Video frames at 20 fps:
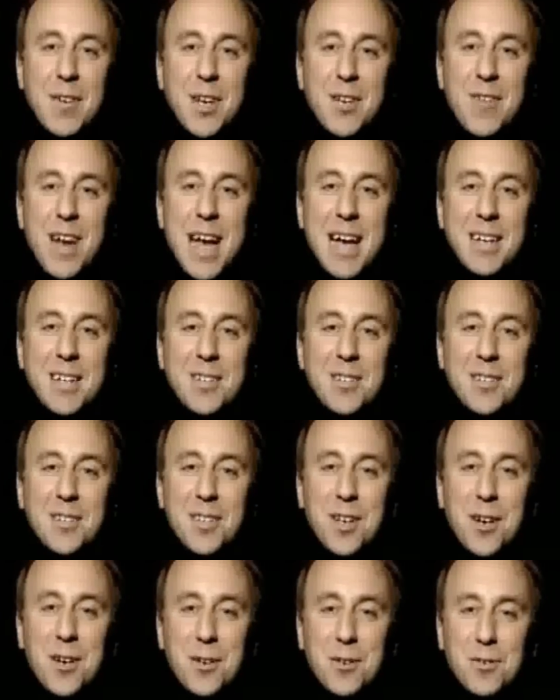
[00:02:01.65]
Going round in
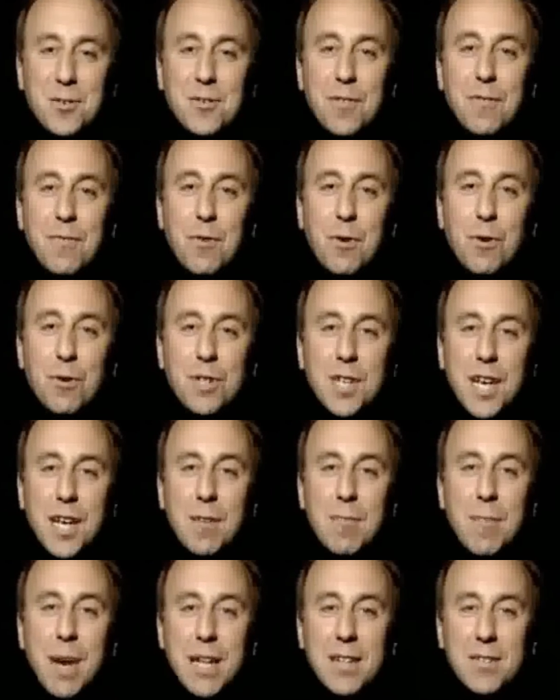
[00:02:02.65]
circles for
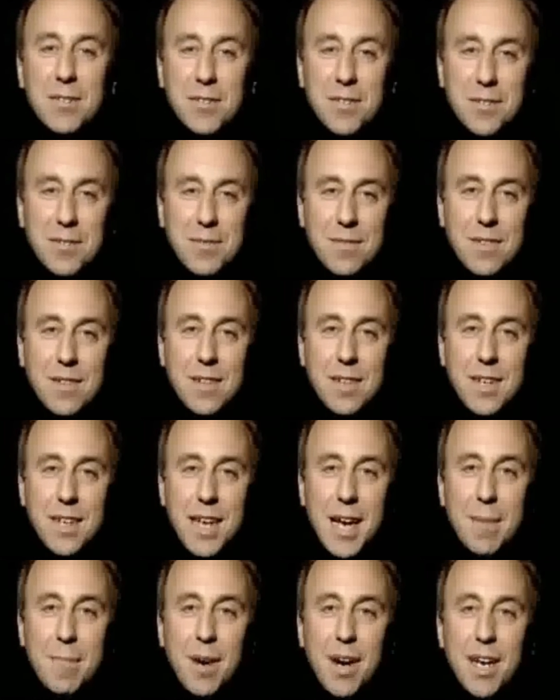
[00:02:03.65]
14 months.
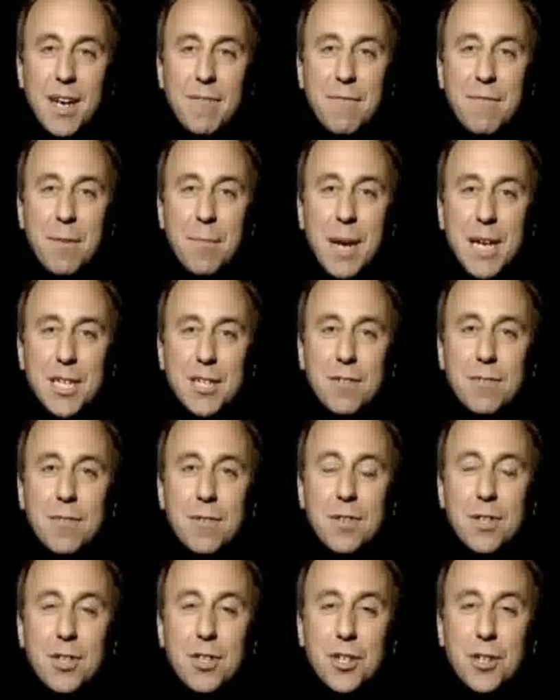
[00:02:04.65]
Get my information
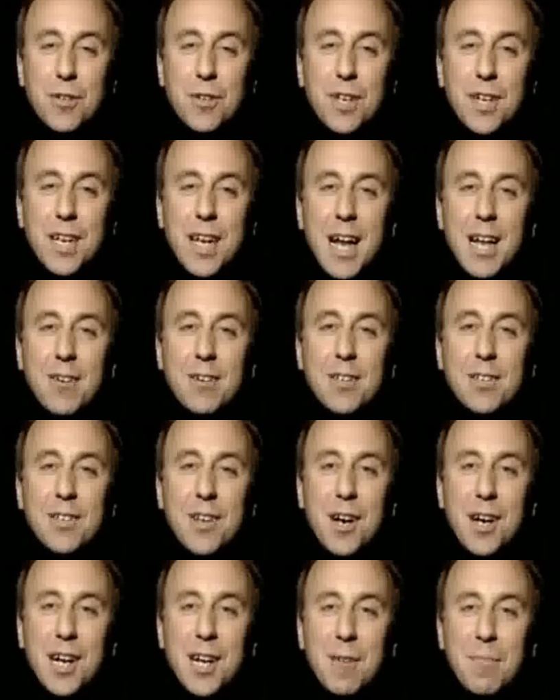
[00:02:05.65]
from the Junior Colour
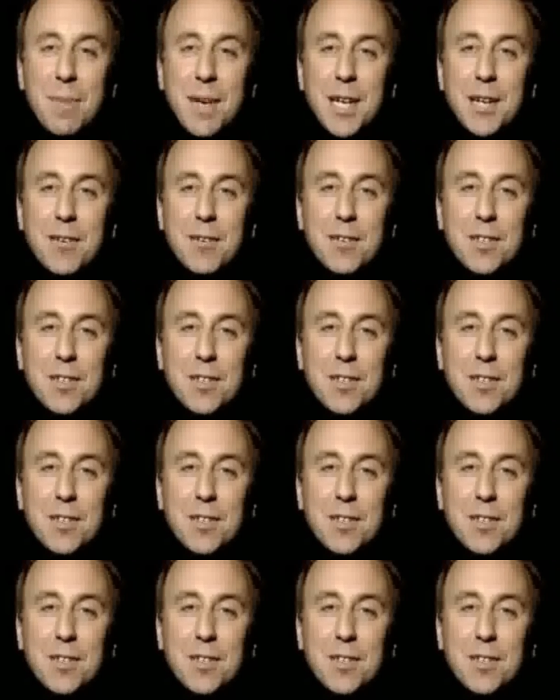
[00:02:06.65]
Encyclopedia.